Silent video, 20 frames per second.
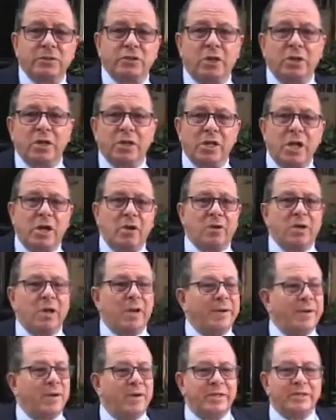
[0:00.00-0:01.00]
John and
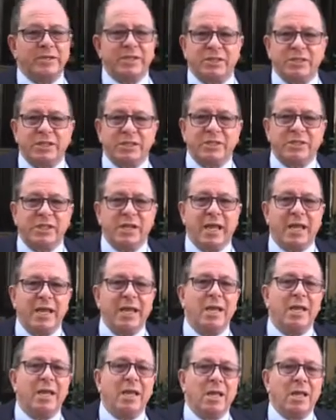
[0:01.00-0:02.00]
Yoko in
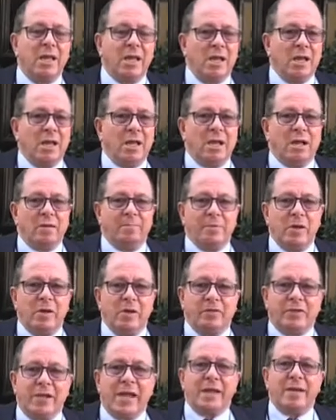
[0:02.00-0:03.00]
1968
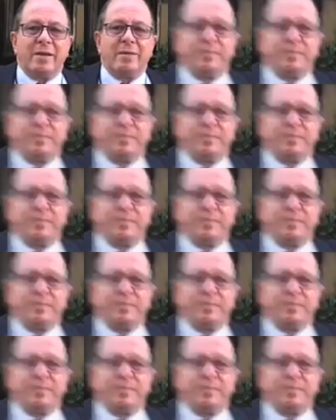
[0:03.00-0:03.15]
moved in.